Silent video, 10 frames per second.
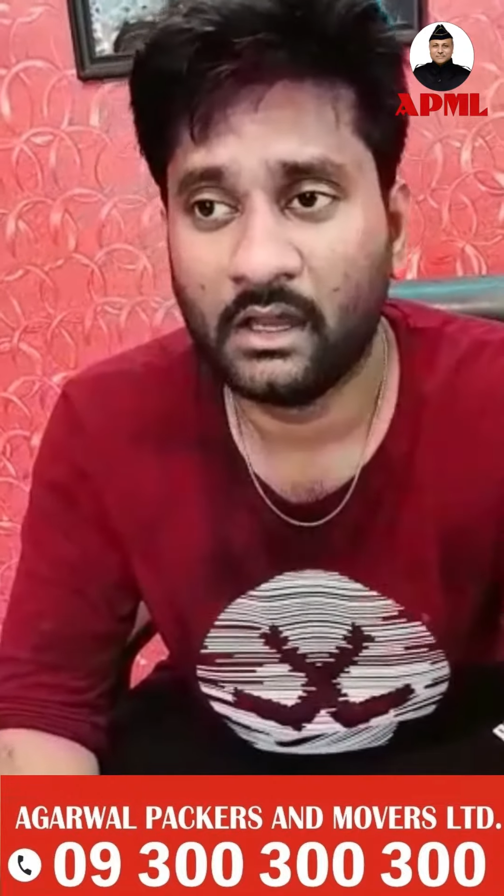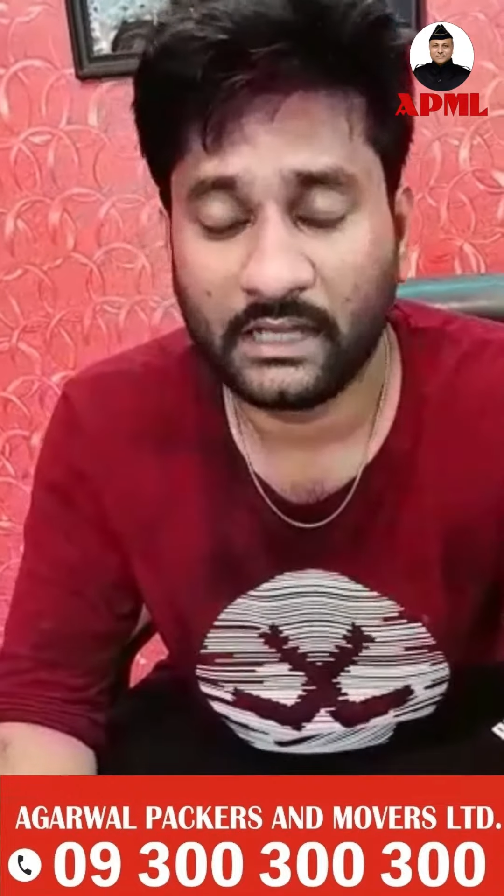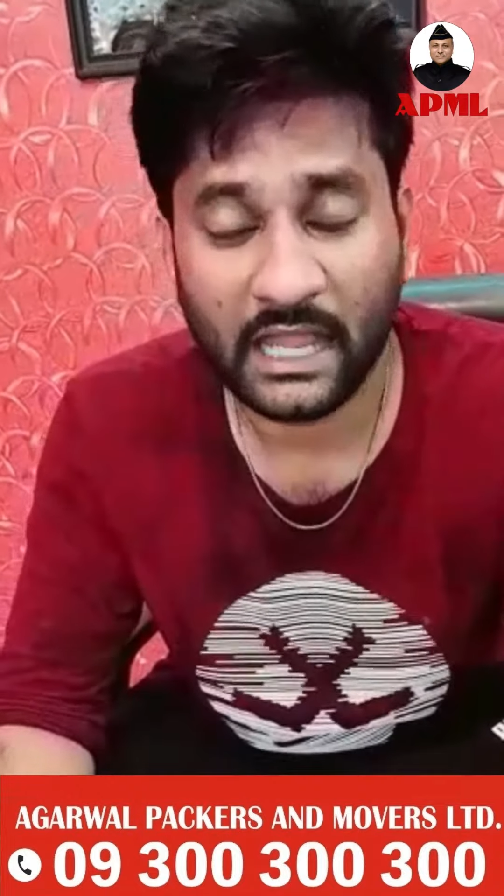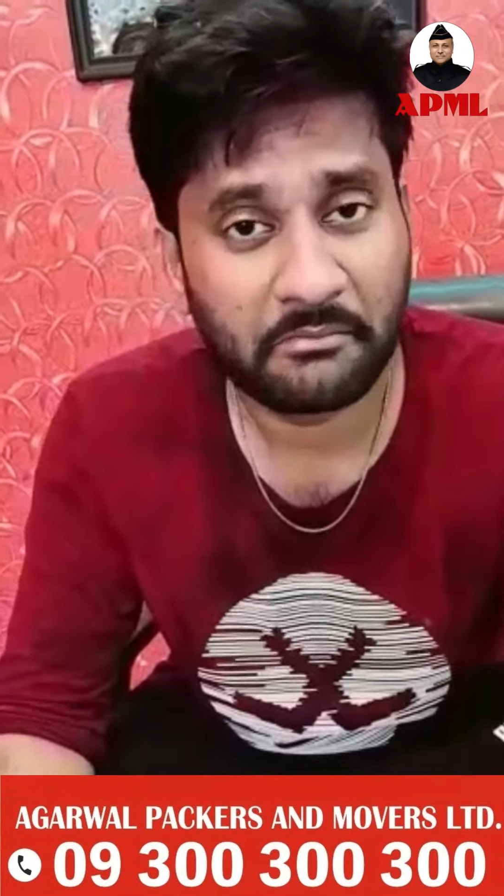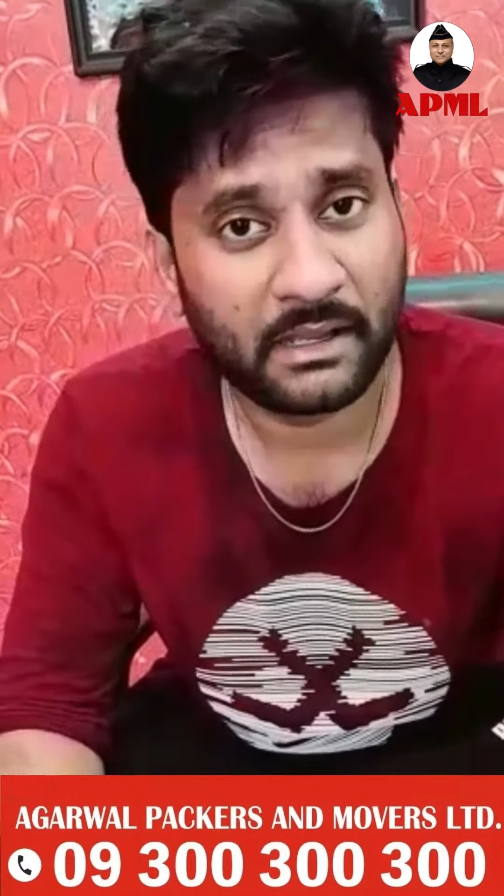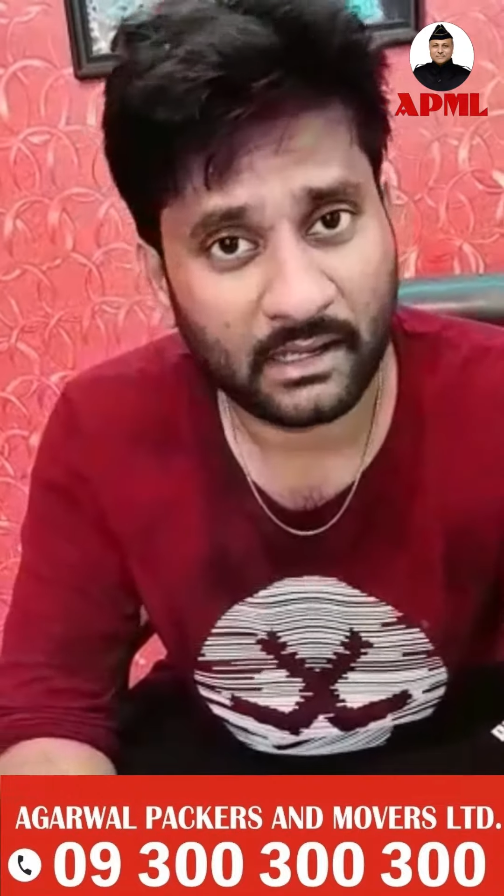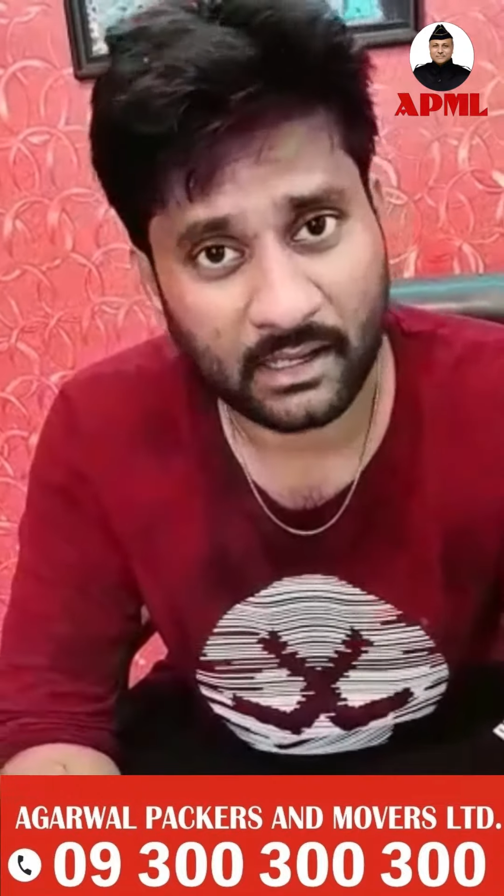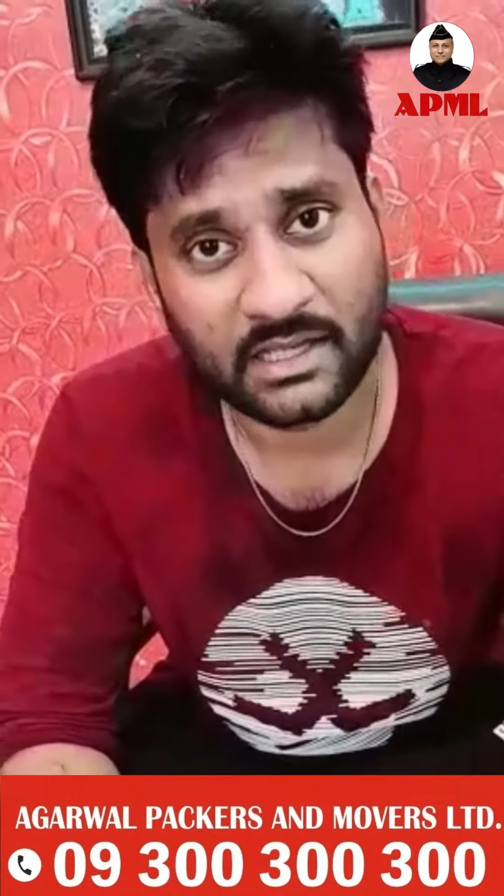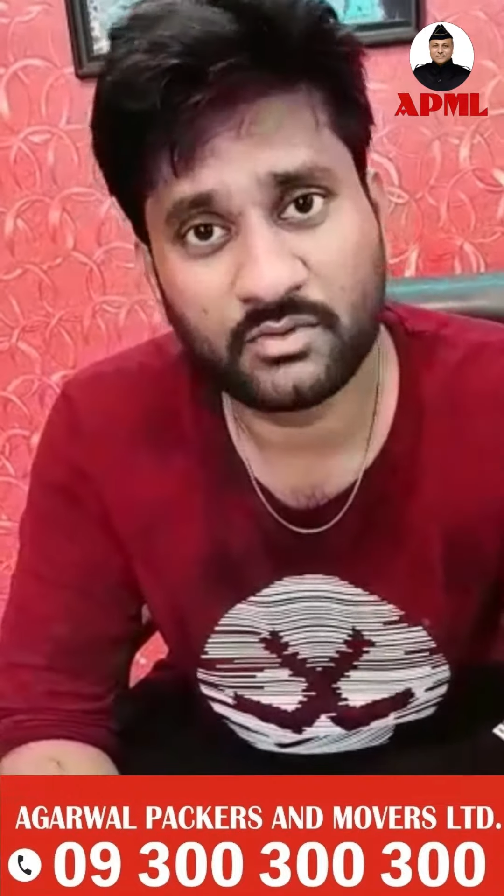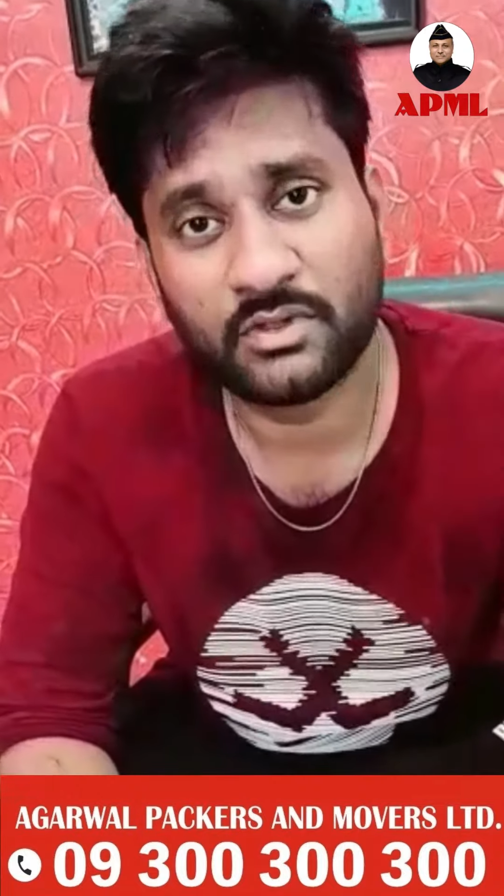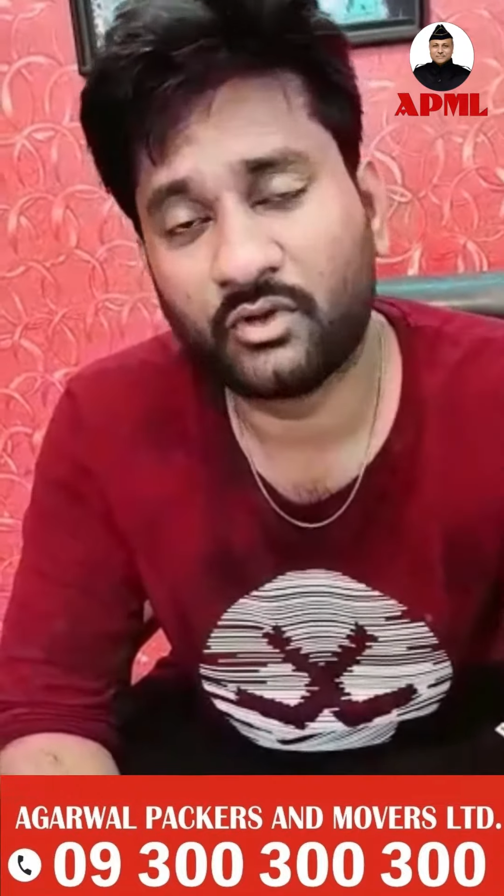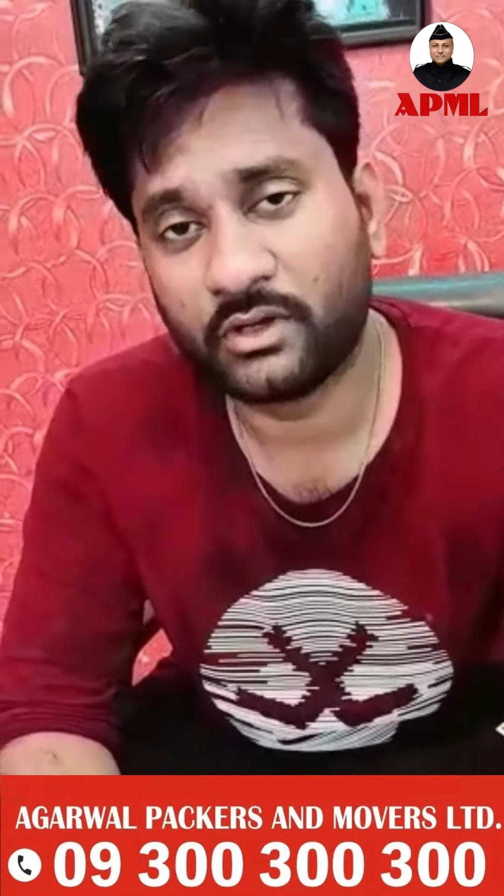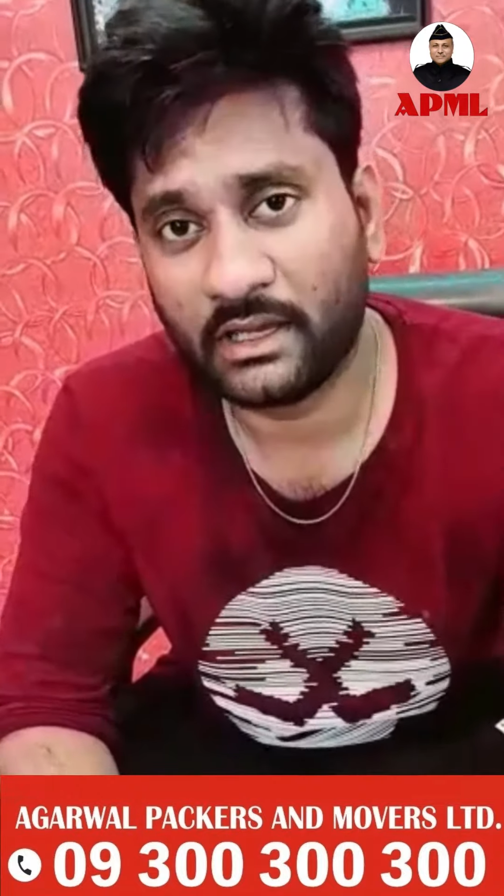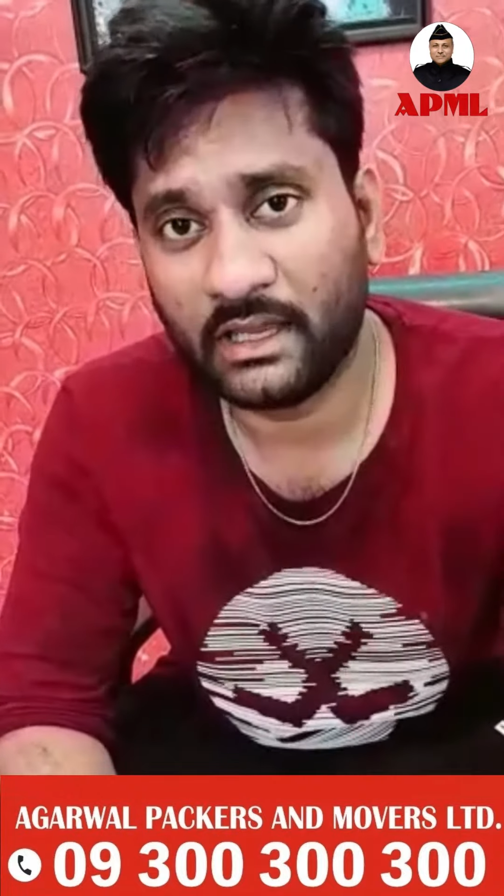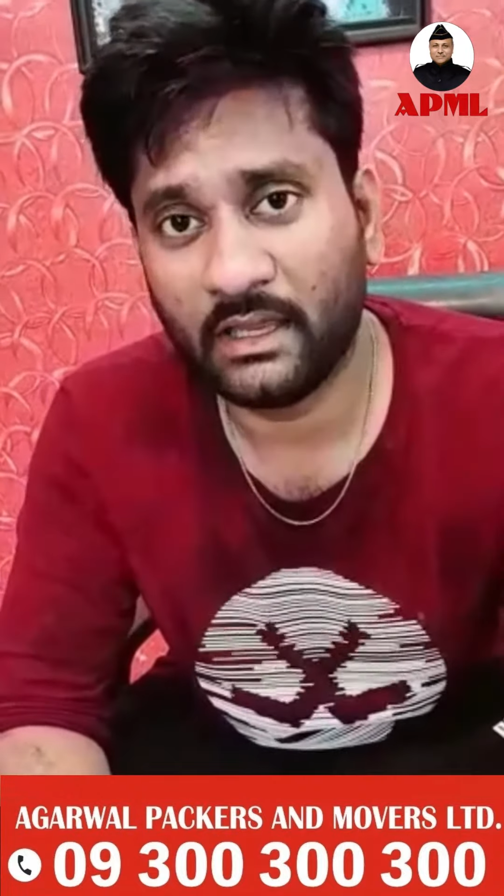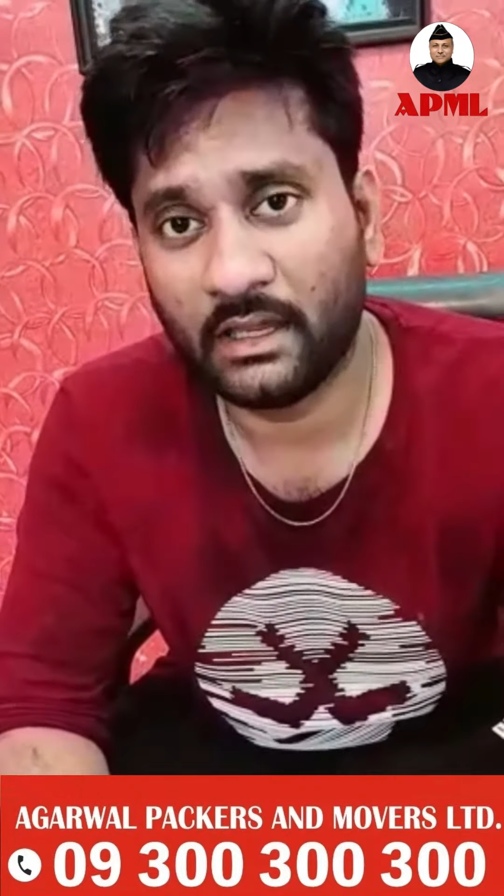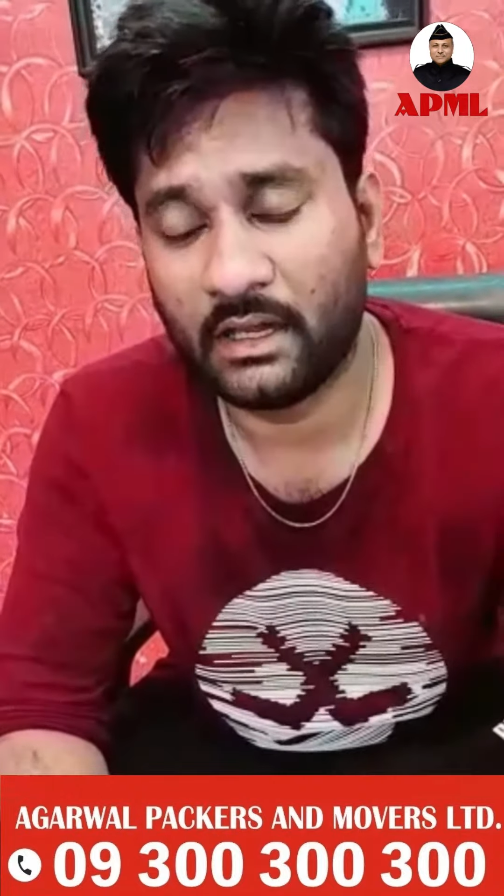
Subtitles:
take my luggage without any